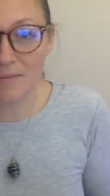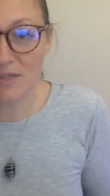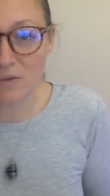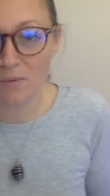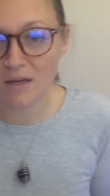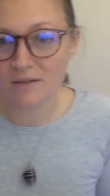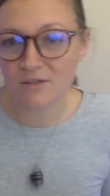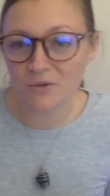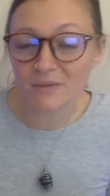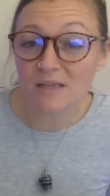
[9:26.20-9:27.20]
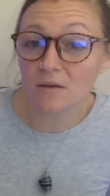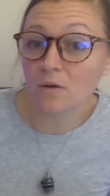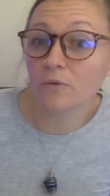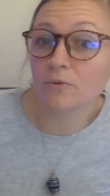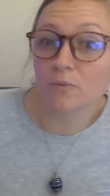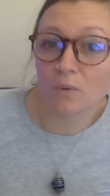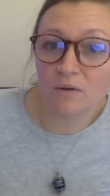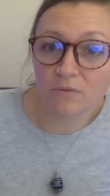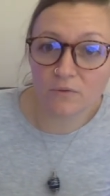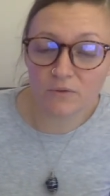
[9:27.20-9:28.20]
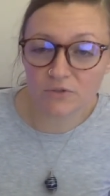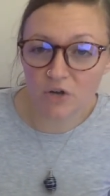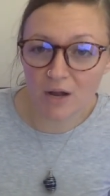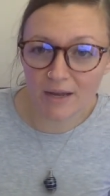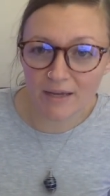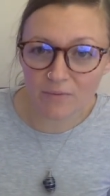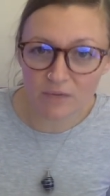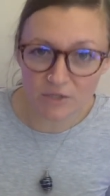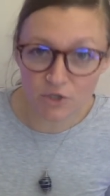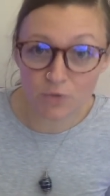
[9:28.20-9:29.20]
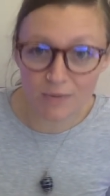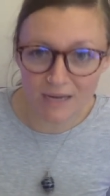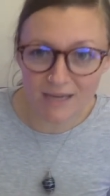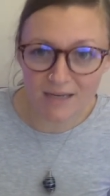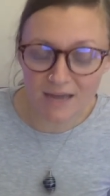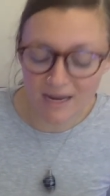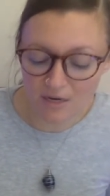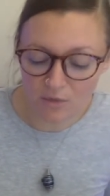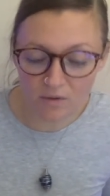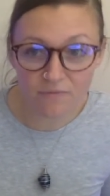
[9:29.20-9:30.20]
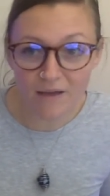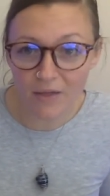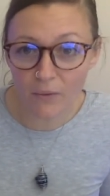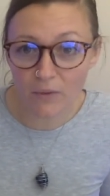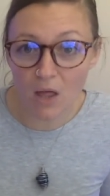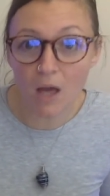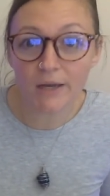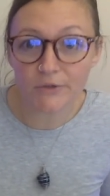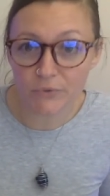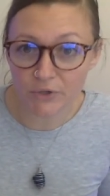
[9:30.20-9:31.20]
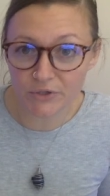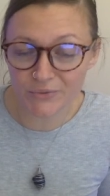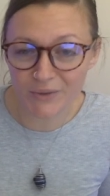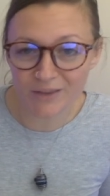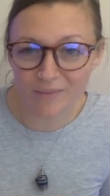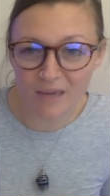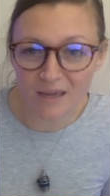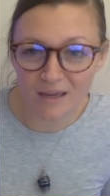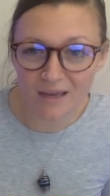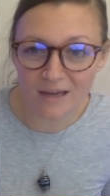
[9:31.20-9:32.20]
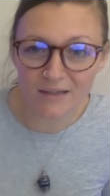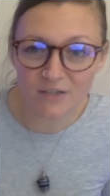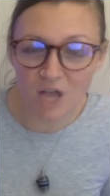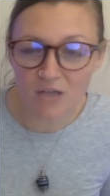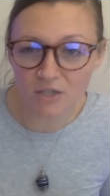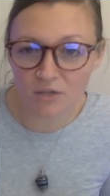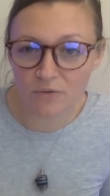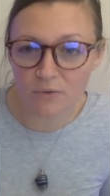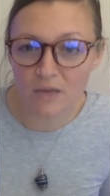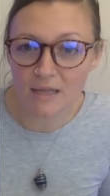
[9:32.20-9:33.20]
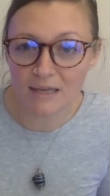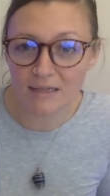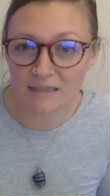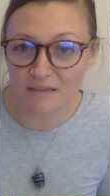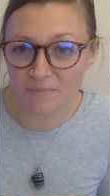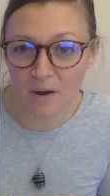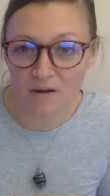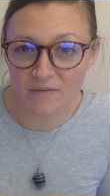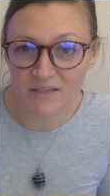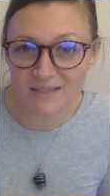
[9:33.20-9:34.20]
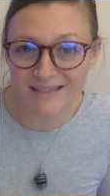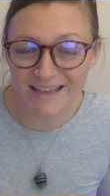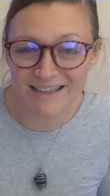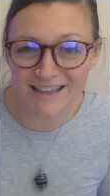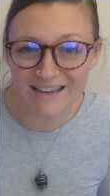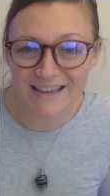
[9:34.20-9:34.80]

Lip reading: So what I'll do is I'll go through one full drawing, a 2-minute, and you can follow along and do yours with me, and I'll talk to you through it, and then I'll leave part of it silent.